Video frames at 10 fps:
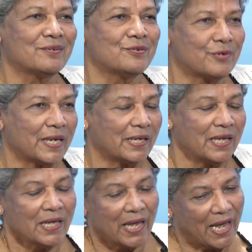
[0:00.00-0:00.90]
really,
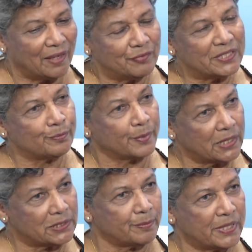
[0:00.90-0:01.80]
and which
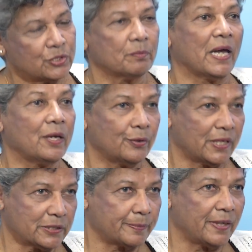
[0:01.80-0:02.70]
brings me to my own
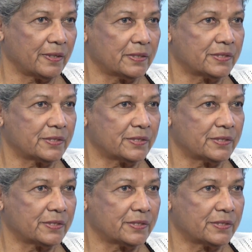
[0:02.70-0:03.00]
experience.